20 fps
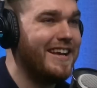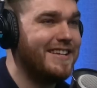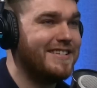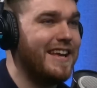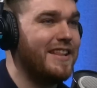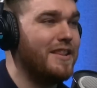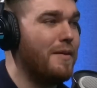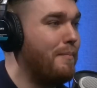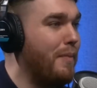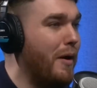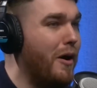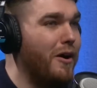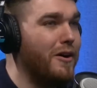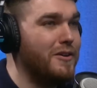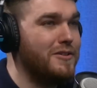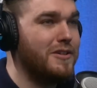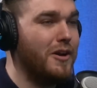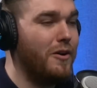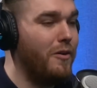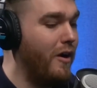he set the bar
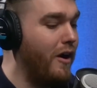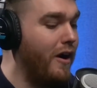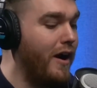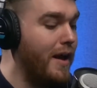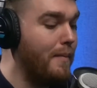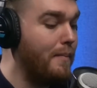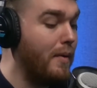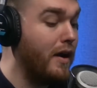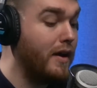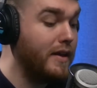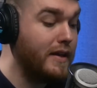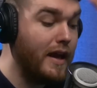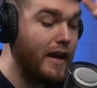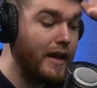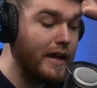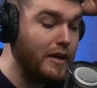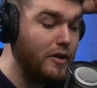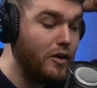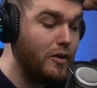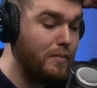so high. But
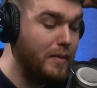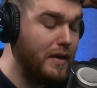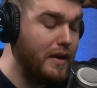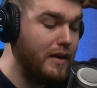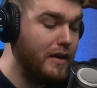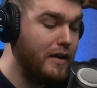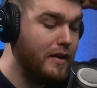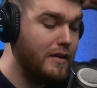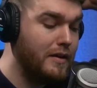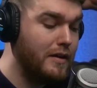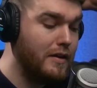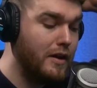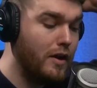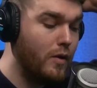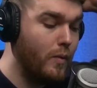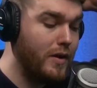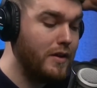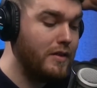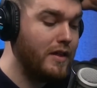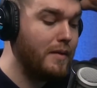he could be.
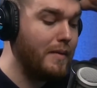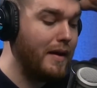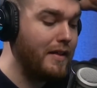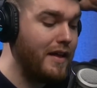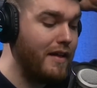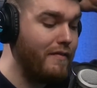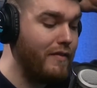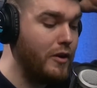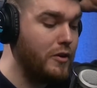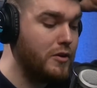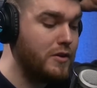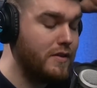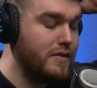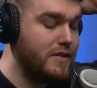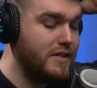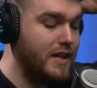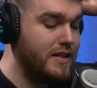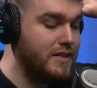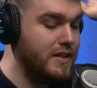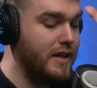When you think about the evolution of
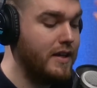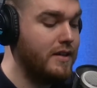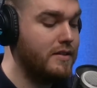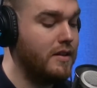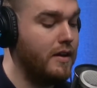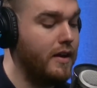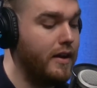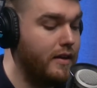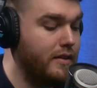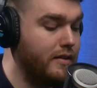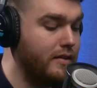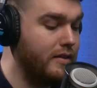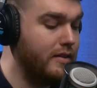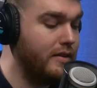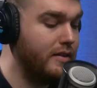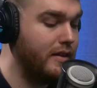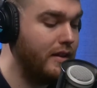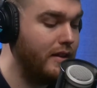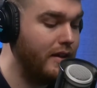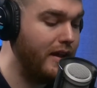City, it's like
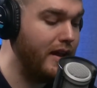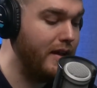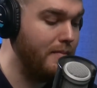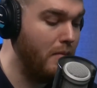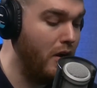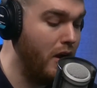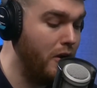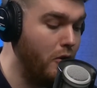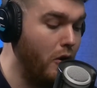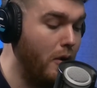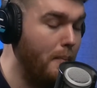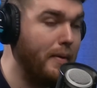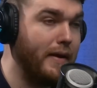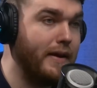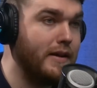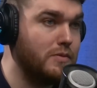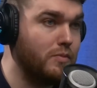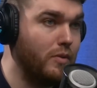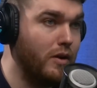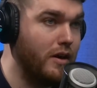it might not
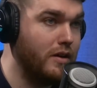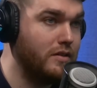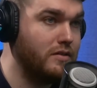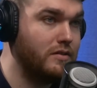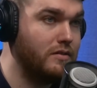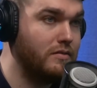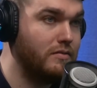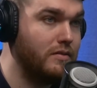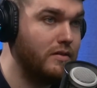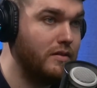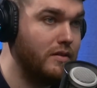be his worst.